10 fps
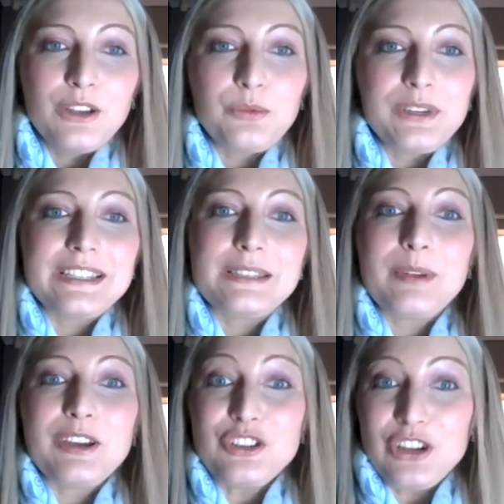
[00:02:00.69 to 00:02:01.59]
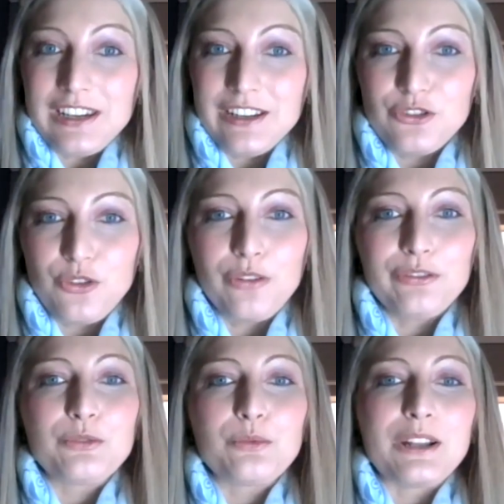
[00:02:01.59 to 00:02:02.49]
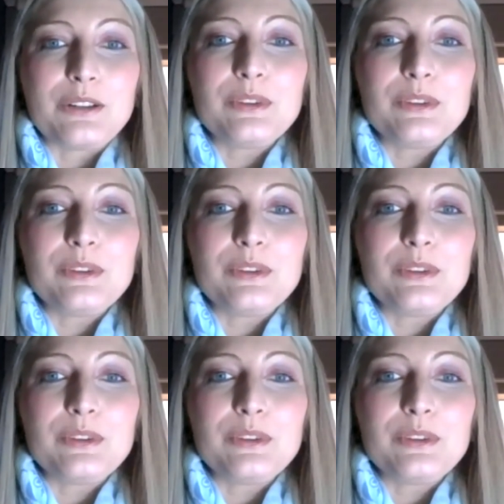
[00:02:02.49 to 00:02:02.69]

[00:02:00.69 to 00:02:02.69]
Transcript: Now, we especially draft what we